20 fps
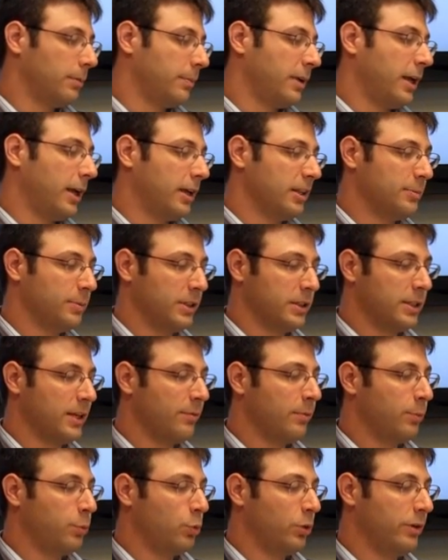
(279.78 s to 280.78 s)
has been
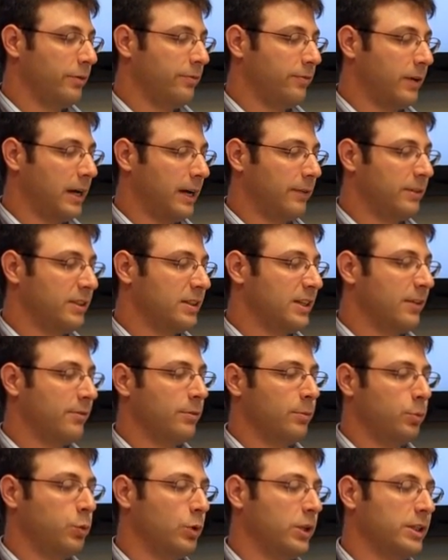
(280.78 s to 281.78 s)
7.5 to
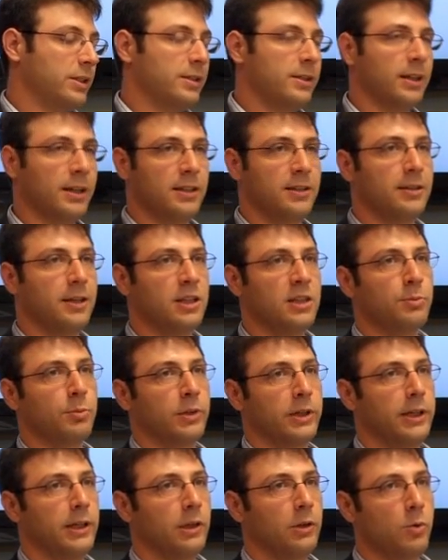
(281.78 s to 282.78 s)
7.6 cents per
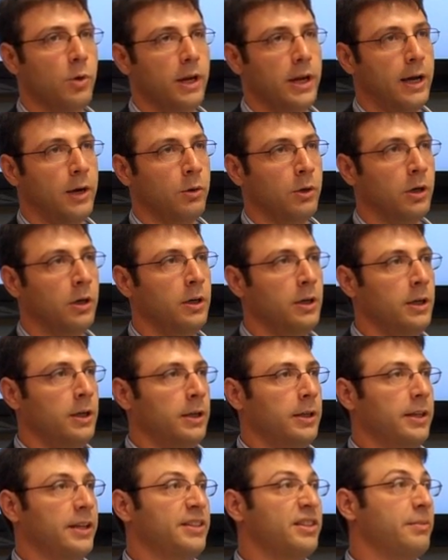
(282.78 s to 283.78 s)
kilowatt hour.
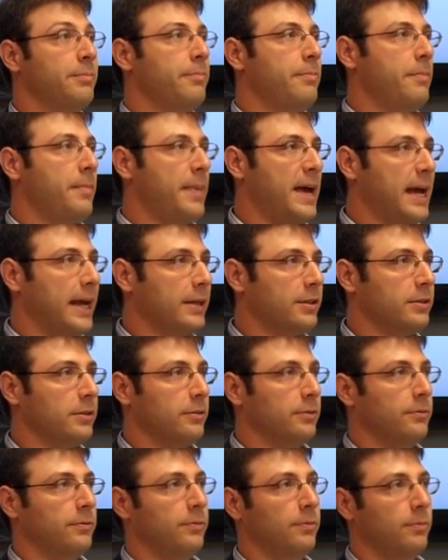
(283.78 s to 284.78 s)
That's a
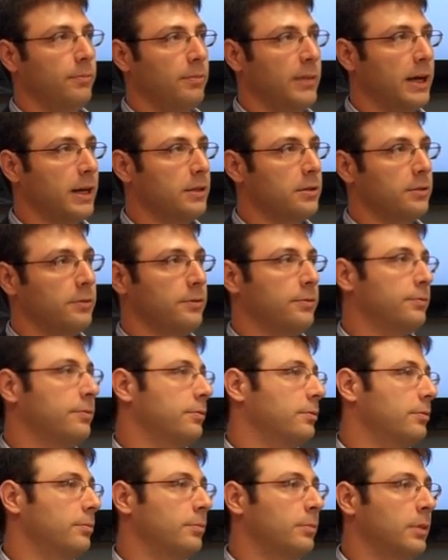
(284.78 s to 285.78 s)
massive amount
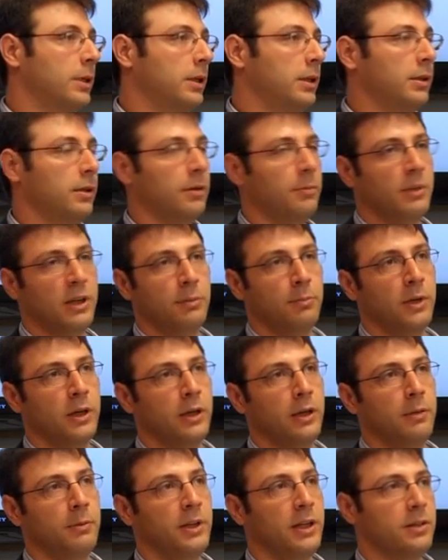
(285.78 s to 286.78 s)
of
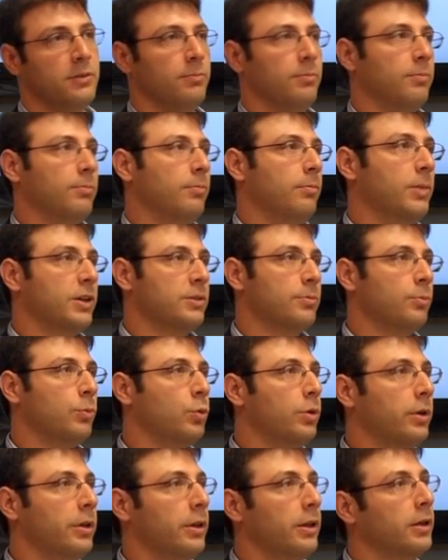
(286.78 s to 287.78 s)
money. I mean, that's much
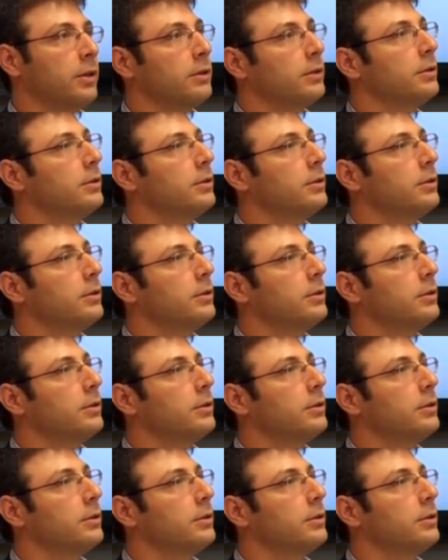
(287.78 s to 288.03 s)
more than the...